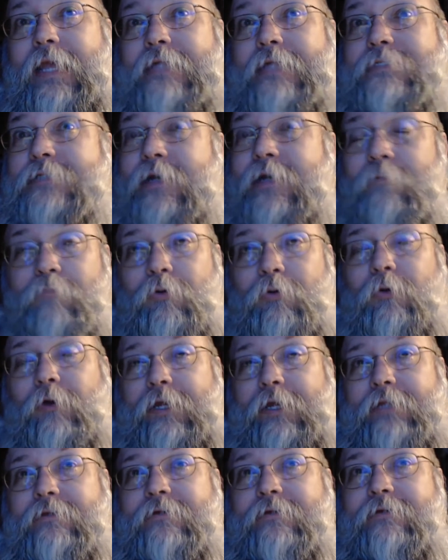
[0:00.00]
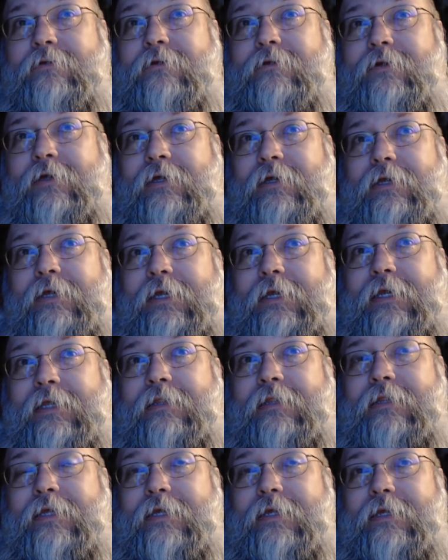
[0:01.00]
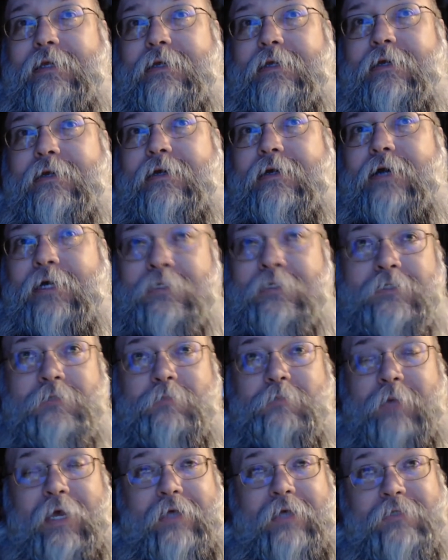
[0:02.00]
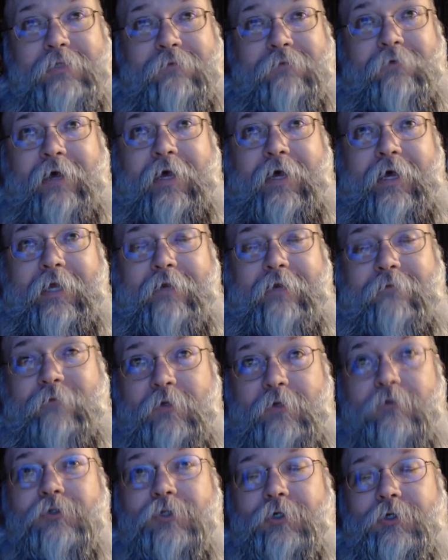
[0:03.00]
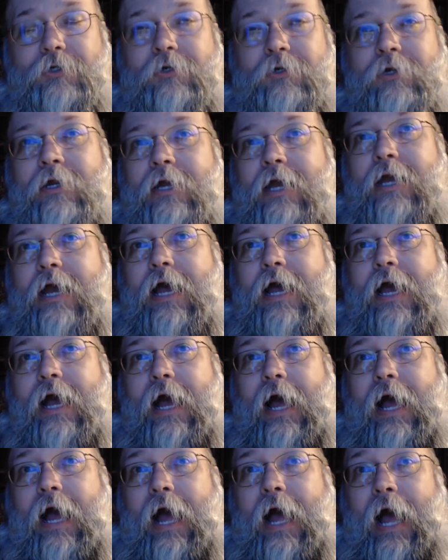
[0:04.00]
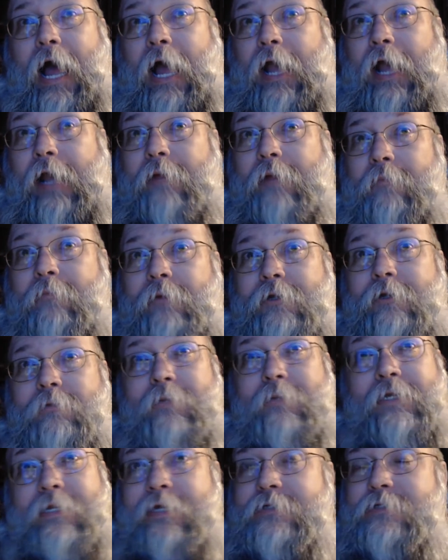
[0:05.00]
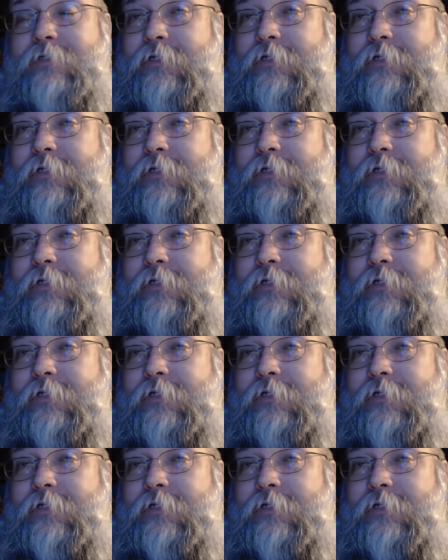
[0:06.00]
some point in the unspecified future, I'm going to be announcing a